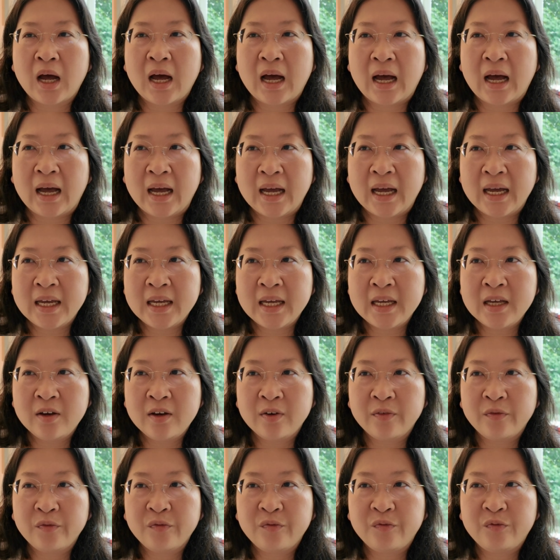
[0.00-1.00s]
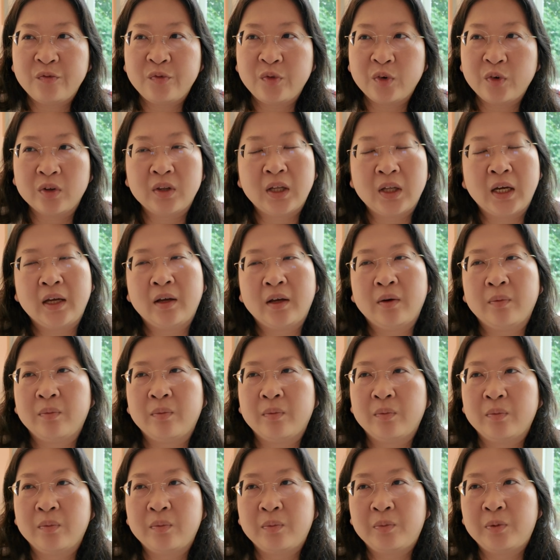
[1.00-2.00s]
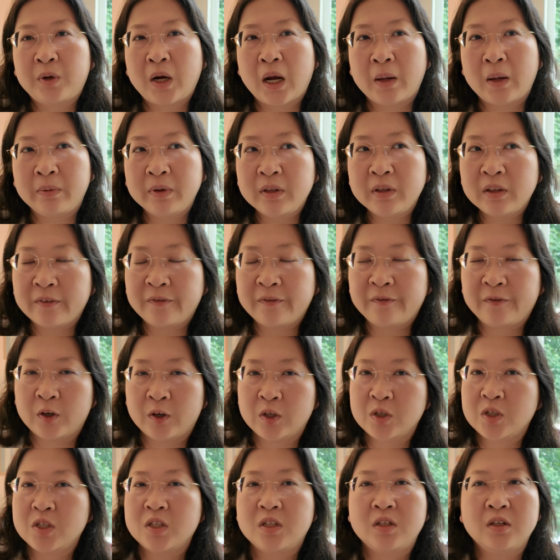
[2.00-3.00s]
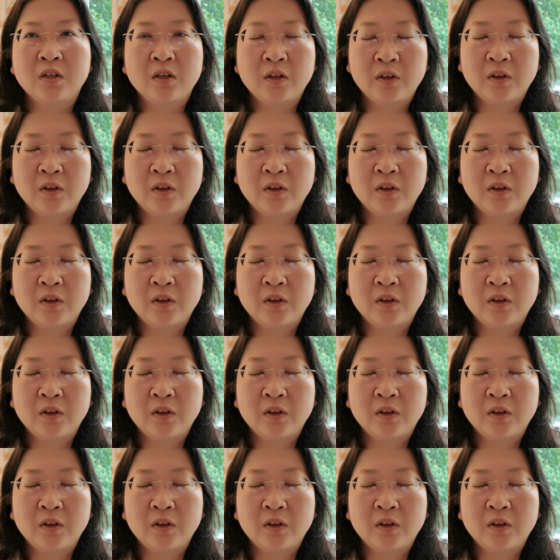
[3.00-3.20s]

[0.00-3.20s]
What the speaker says: for like probably the first